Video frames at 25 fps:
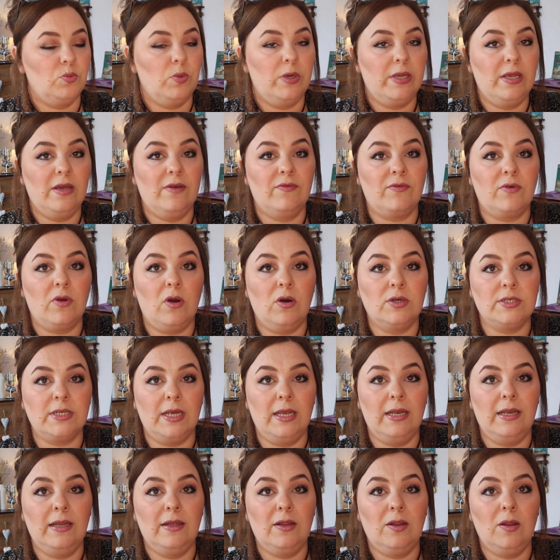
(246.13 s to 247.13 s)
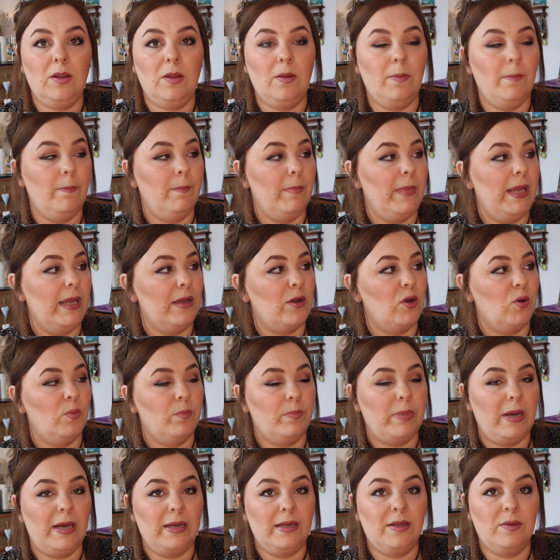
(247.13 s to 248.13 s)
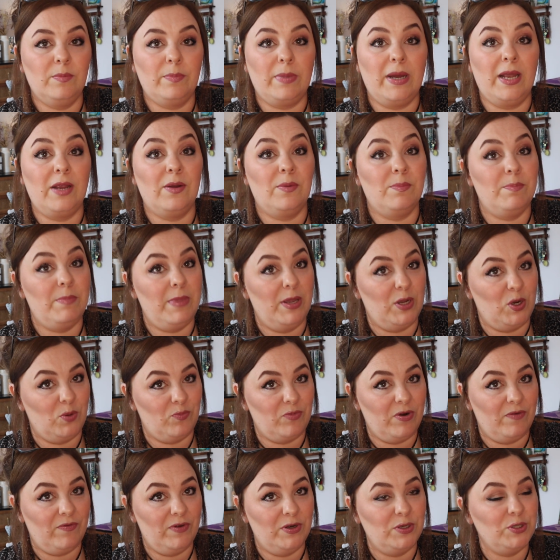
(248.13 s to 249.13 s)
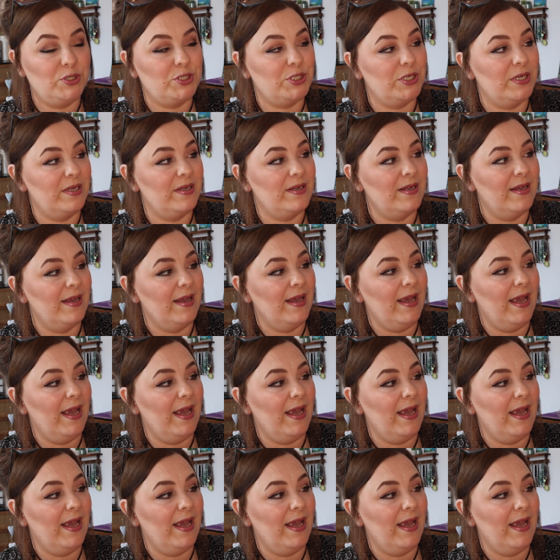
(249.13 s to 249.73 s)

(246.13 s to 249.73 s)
we have got a little makeup palette by Makeup Revolution,